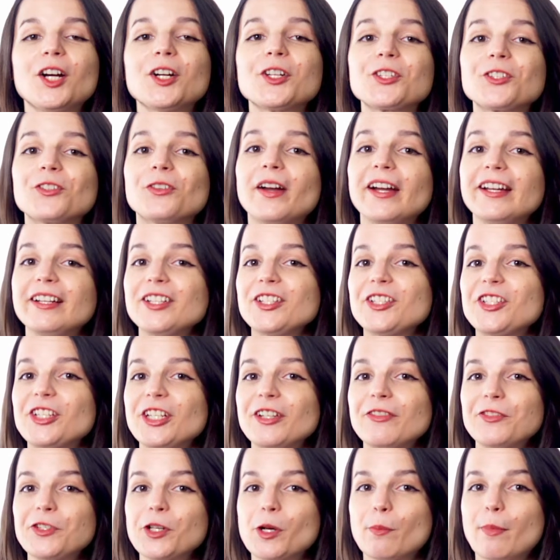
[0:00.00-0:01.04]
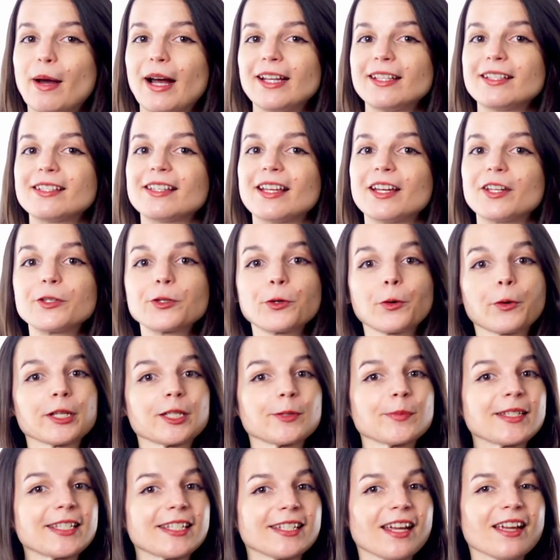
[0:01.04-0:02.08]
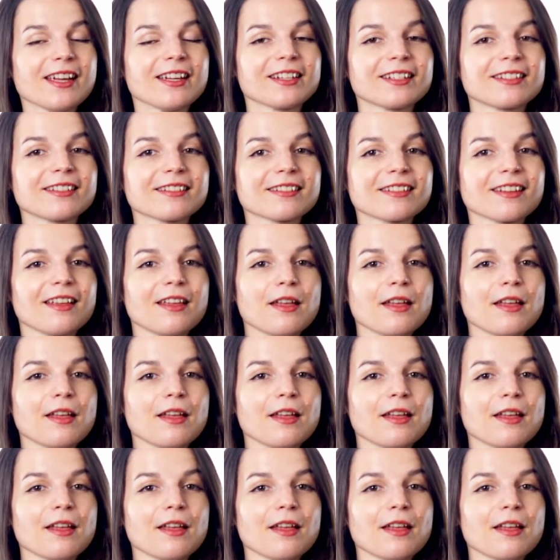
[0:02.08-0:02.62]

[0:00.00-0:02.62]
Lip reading: Try to shift your mindset towards mistakes.